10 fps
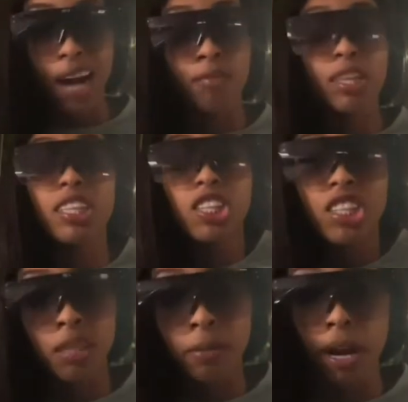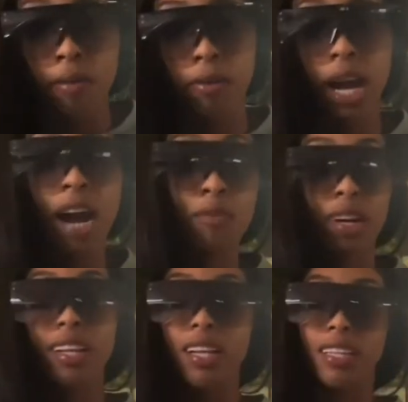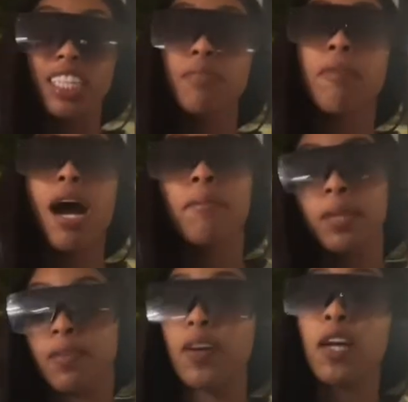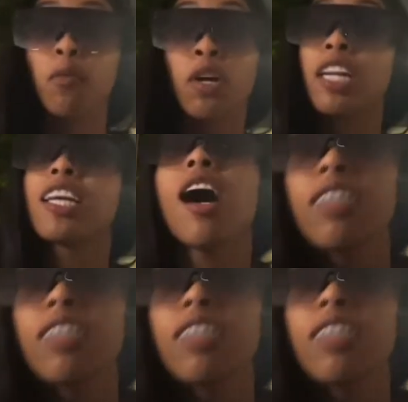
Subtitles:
I run this shit, bro. I run. This is my motherfucking world, and